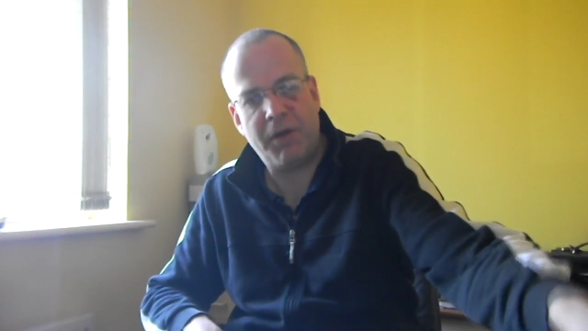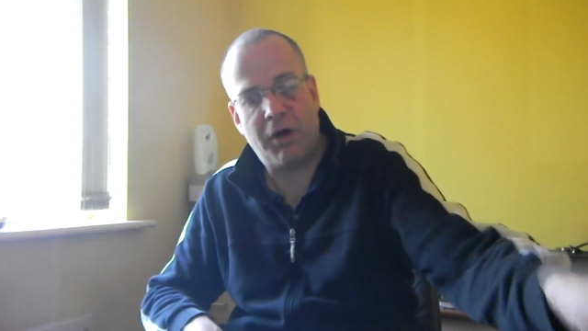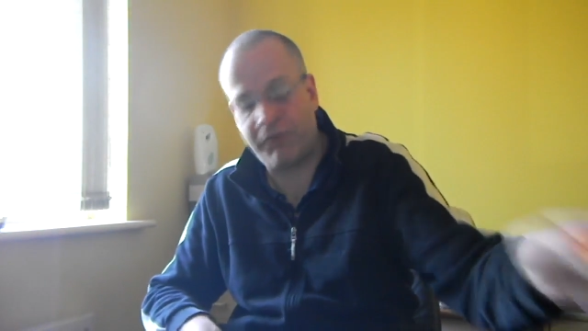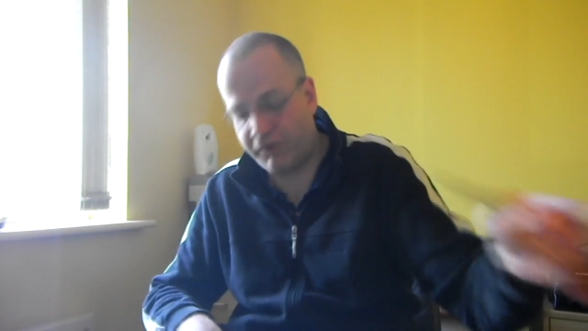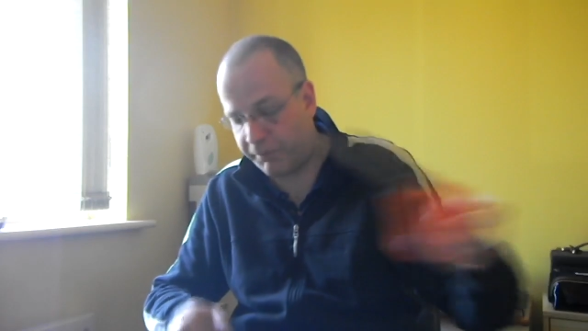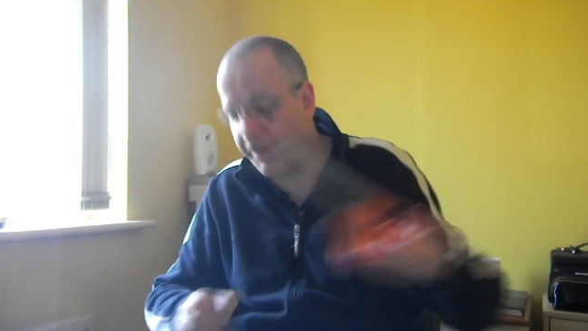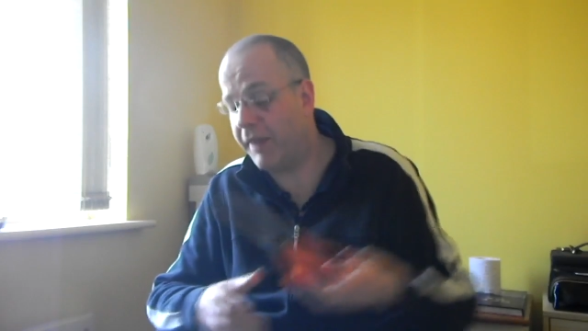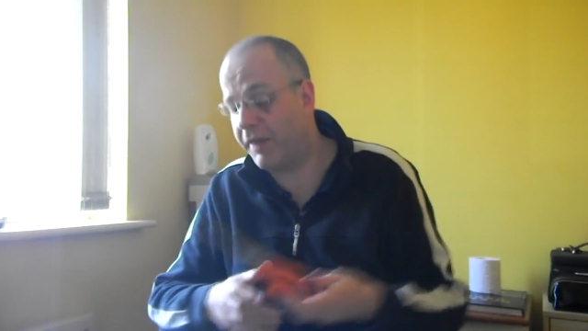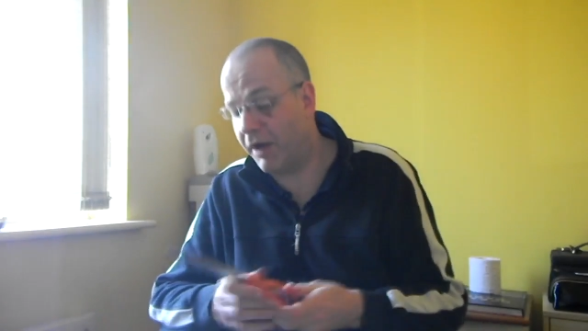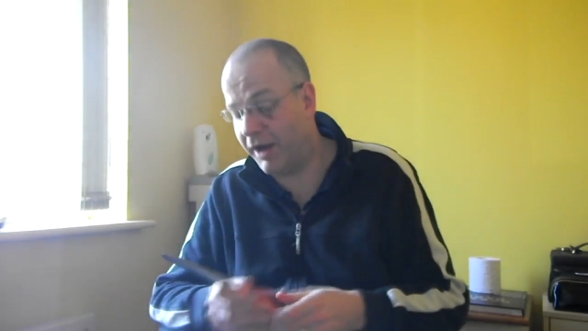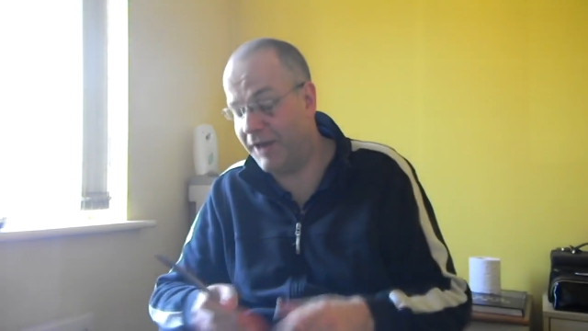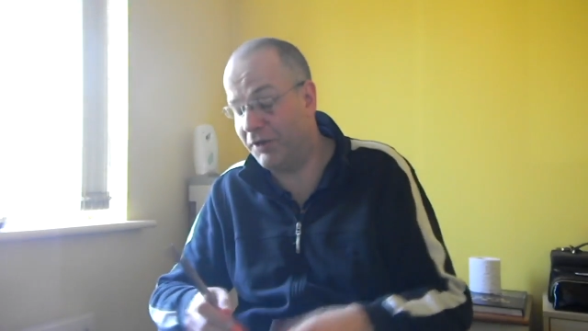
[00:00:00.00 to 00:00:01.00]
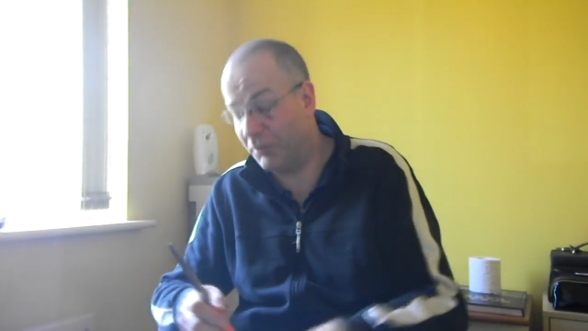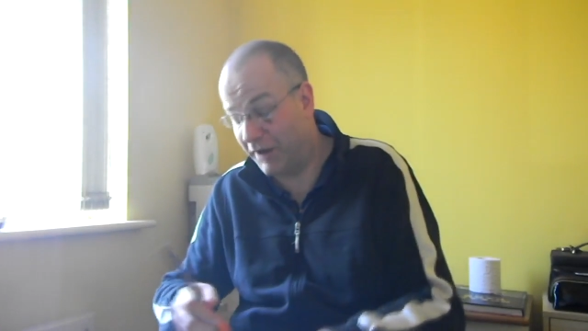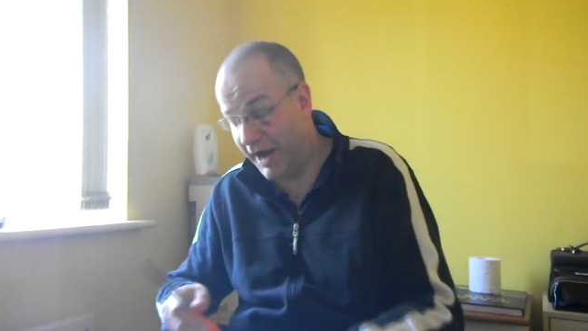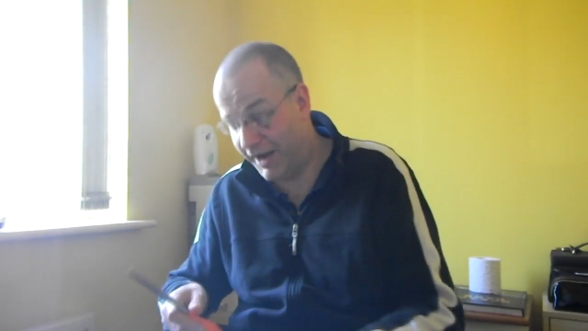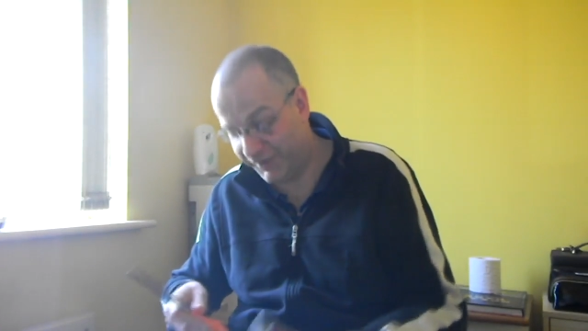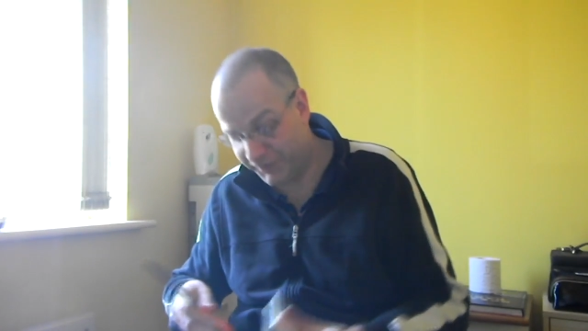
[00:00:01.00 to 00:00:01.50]
I suspect that I'll end
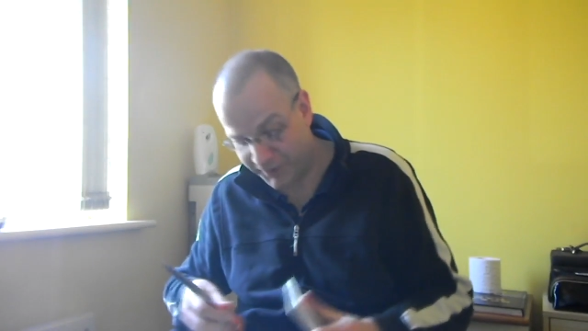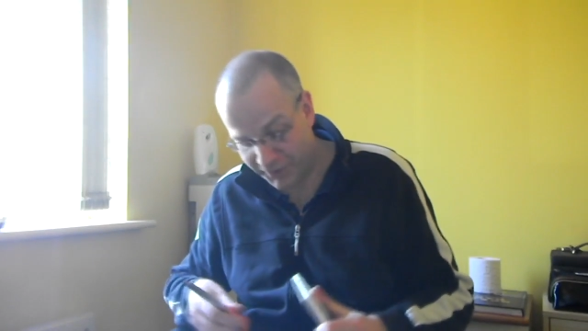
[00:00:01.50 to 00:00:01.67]
up getting it,